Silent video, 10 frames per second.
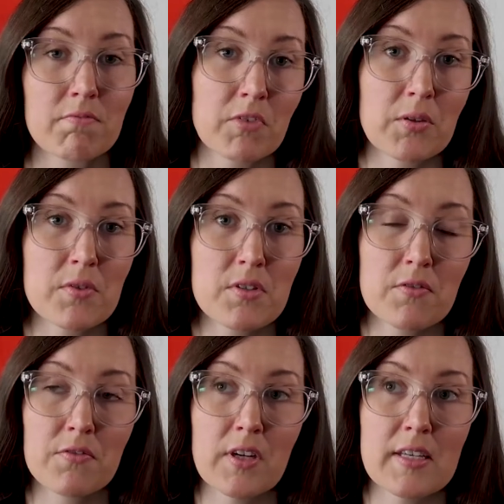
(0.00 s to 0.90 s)
Good
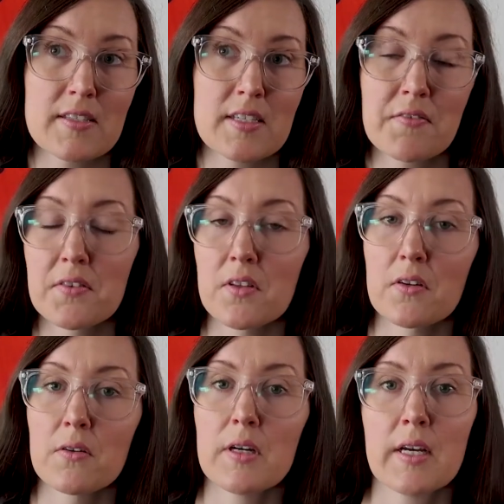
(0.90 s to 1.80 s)
result for us, even
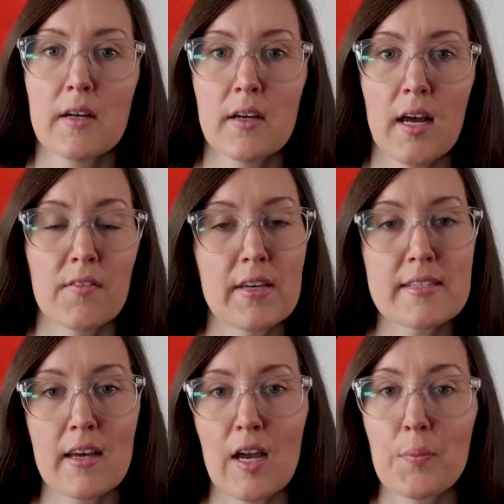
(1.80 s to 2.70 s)
though I have
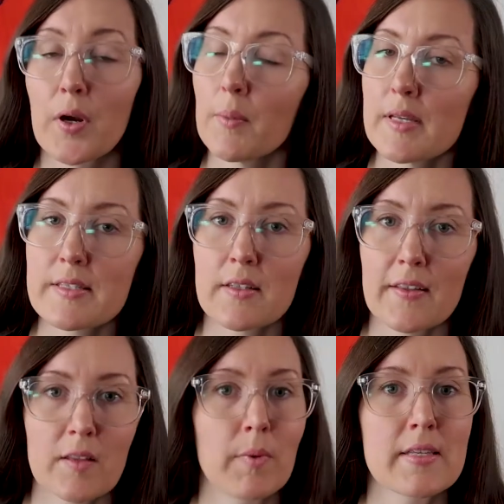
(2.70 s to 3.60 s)
ace high, probably still
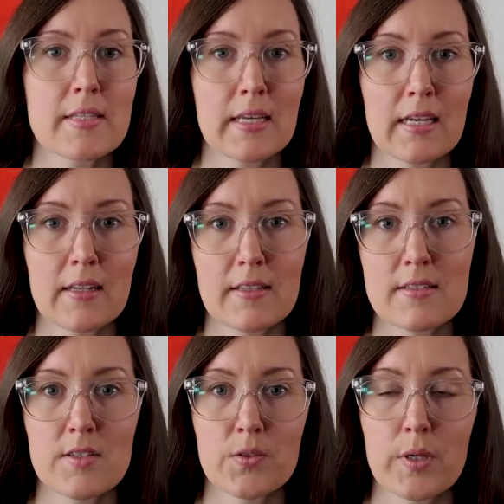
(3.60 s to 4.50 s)
had the best hand in this
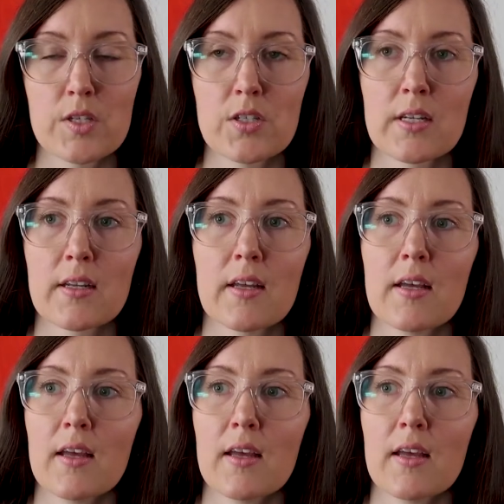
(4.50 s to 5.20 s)
situation.